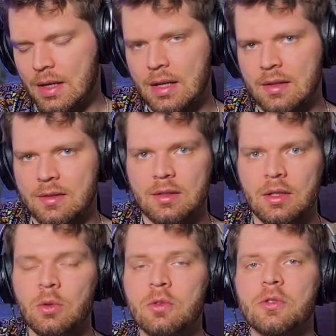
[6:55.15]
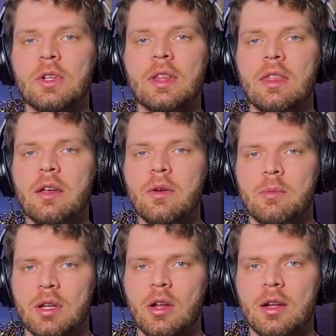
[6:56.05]
is useful in theory
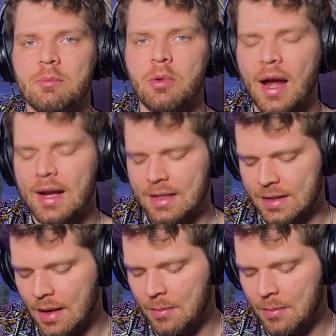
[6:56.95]
but not in practice.